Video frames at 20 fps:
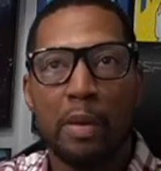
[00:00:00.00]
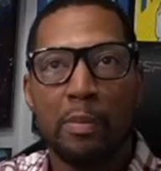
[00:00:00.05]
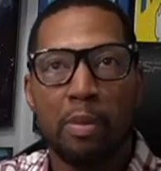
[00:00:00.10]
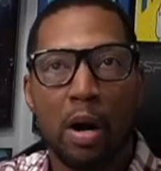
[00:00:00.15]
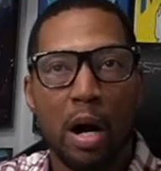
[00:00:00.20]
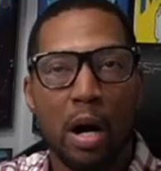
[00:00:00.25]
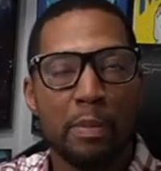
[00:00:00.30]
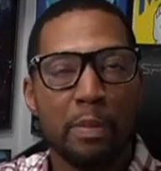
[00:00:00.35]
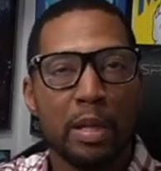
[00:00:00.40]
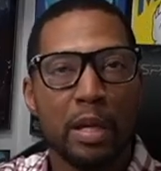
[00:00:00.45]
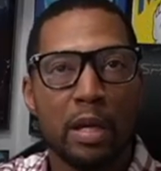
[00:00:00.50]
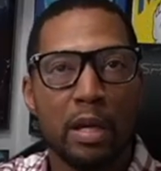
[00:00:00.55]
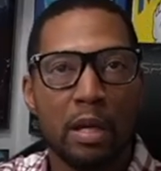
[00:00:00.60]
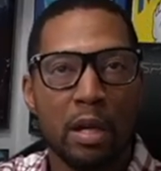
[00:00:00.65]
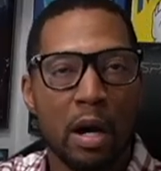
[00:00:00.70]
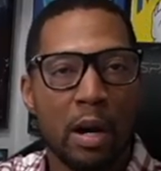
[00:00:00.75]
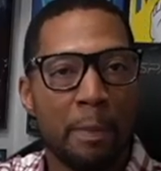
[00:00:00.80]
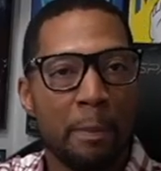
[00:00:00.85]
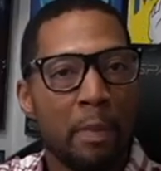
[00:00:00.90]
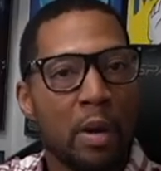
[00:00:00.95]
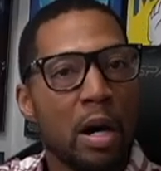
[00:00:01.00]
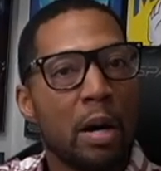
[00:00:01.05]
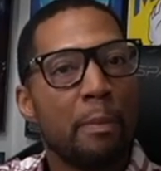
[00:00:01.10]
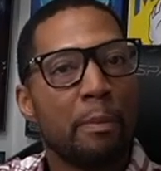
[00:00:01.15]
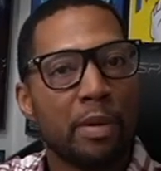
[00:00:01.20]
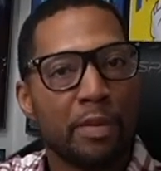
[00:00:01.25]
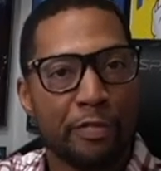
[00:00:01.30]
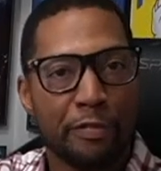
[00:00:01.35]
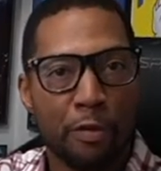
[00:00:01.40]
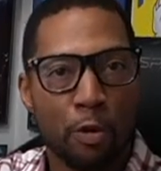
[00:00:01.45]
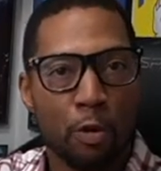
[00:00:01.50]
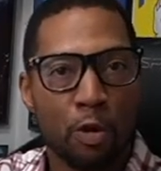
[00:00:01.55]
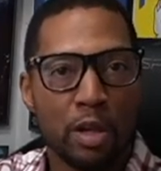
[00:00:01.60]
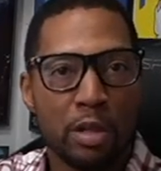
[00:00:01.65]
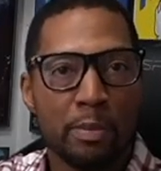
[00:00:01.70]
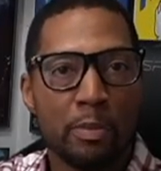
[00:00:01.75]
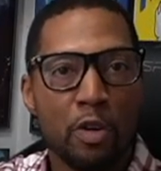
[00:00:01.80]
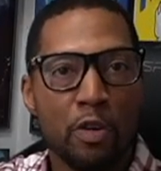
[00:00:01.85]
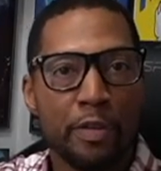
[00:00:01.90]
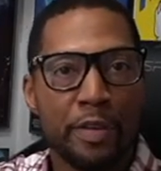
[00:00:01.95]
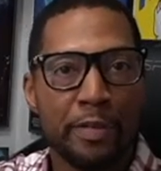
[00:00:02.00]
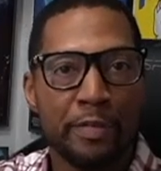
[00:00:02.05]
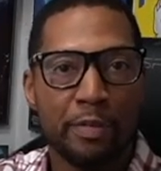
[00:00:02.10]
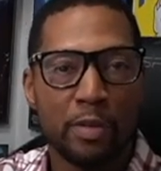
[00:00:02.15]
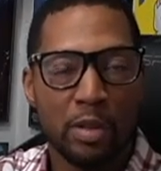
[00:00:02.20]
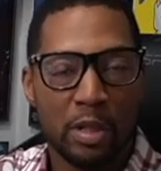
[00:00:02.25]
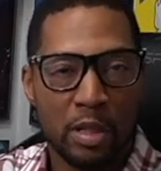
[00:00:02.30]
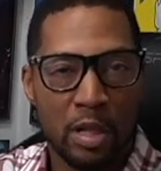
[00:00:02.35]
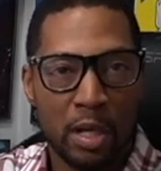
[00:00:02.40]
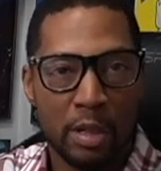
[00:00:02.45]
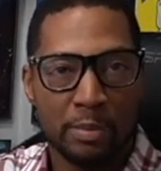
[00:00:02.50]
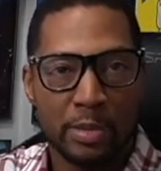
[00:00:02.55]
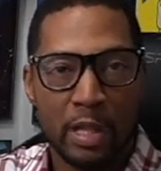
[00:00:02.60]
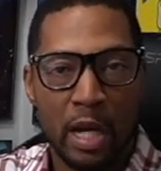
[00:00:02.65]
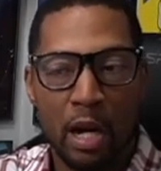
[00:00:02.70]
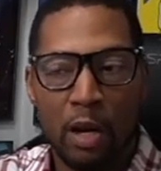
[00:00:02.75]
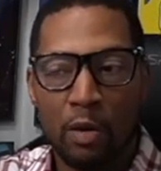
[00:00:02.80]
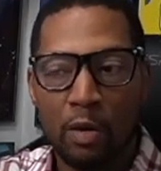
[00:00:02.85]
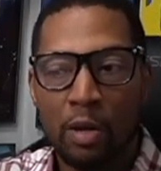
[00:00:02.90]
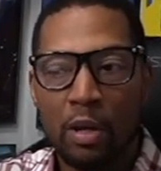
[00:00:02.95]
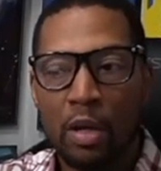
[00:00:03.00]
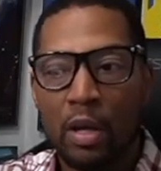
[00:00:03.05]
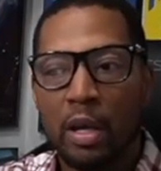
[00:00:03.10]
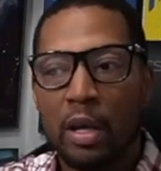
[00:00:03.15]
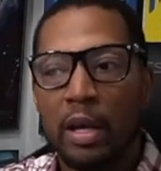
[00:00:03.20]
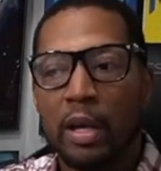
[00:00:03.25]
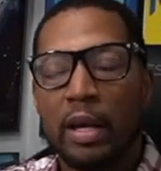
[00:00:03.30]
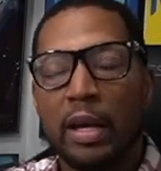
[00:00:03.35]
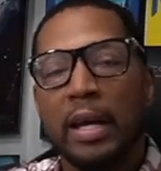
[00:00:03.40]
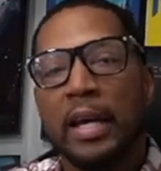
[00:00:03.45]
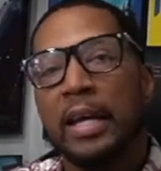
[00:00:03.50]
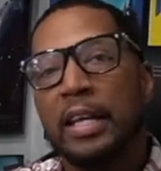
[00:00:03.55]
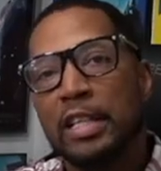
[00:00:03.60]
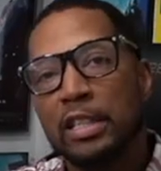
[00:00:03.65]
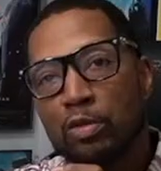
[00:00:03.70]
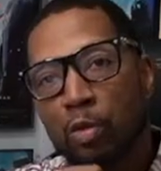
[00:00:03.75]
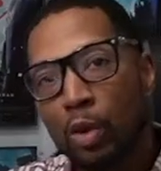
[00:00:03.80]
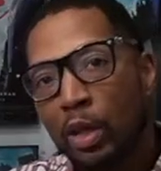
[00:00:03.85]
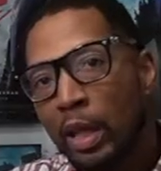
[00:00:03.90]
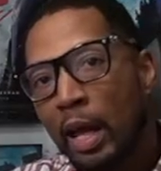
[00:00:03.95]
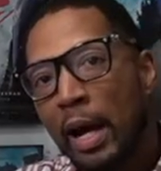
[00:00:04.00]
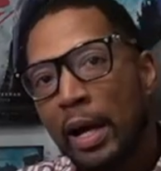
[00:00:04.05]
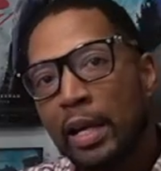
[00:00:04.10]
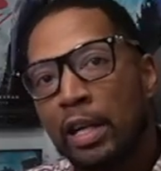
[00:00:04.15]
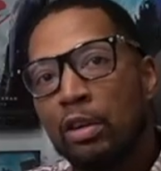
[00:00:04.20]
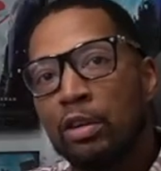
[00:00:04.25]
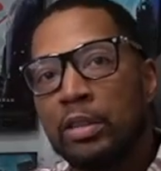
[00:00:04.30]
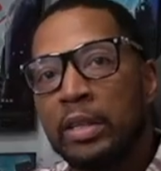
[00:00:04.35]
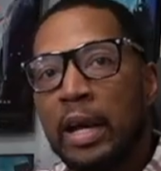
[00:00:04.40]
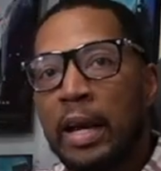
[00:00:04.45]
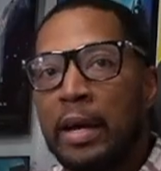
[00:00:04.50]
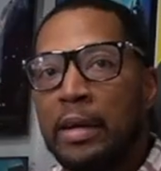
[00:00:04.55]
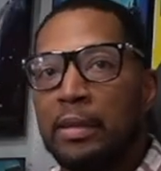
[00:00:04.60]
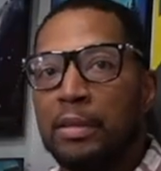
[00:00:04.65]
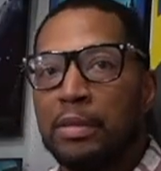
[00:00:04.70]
probably a month before the movie comes out. He's relying on that,